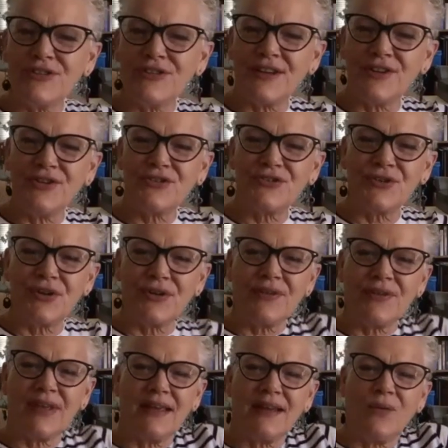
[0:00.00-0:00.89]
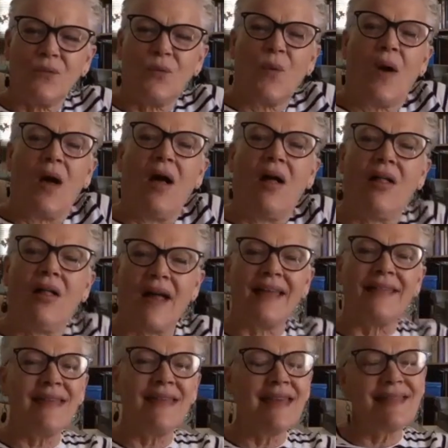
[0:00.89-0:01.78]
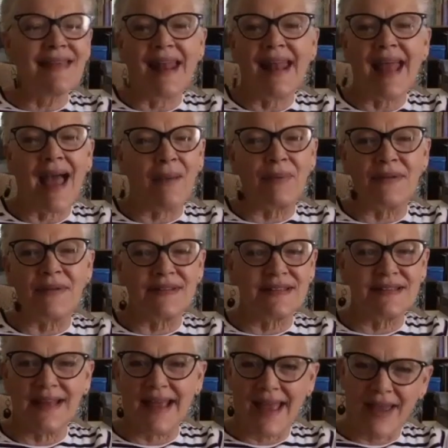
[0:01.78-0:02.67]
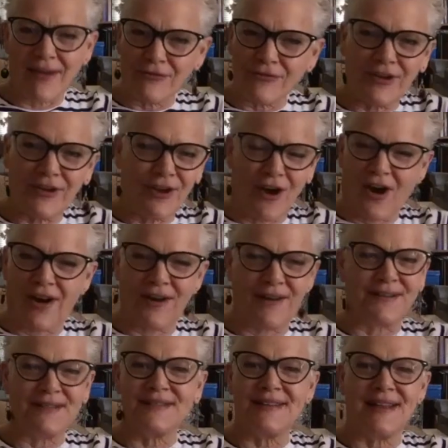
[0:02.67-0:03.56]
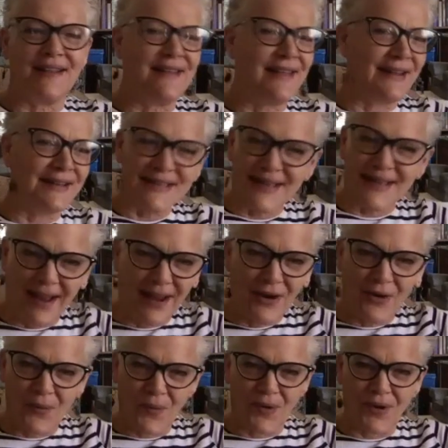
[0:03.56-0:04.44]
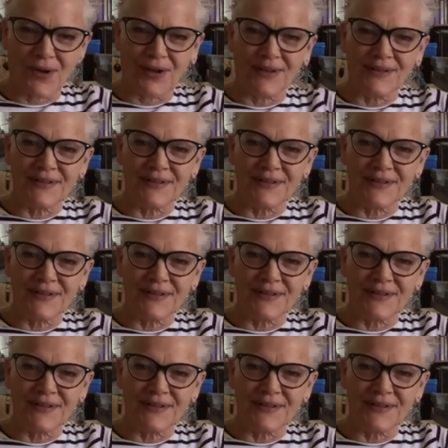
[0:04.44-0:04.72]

you sort of hit a wall. I think that happens to every artist in the entire world.